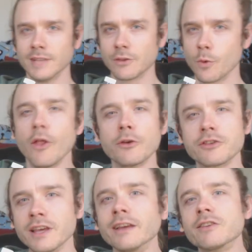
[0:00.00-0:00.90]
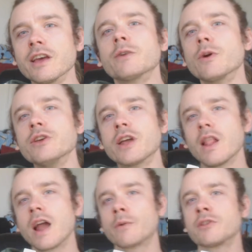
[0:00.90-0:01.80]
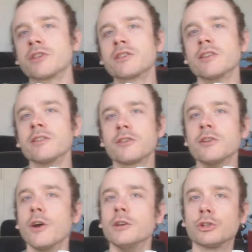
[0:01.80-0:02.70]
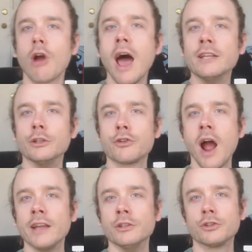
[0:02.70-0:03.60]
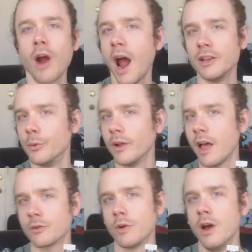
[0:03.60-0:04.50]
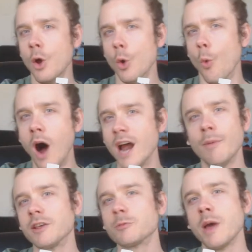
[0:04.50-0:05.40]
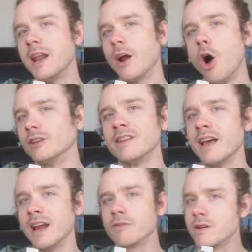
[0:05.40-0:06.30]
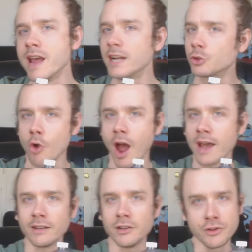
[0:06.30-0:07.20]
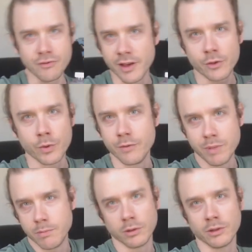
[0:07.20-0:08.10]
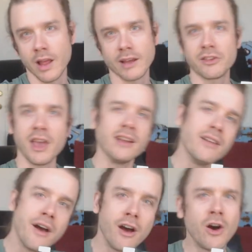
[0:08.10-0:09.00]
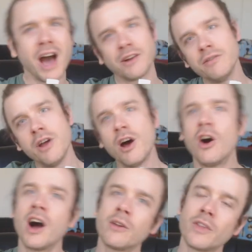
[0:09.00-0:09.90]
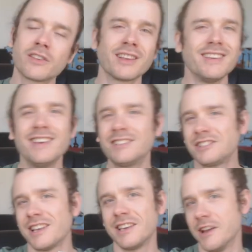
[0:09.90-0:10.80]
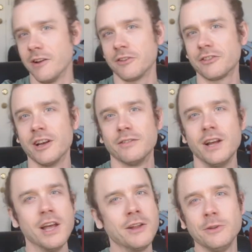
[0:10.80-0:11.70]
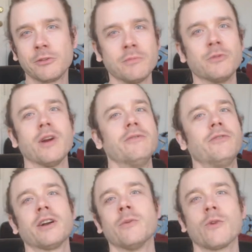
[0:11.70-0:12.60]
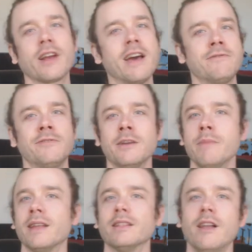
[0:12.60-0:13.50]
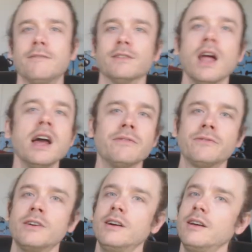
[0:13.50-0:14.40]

That's one of those things like where you get a lot of resistance. You know, you try and you try and you try and you realize, why am I spending all day every day trying to do this when people are like saying, no, I don't know, I don't think so. Like, Ian, just take care of yourself. Do some great fucking work. Have fun, man. Love life.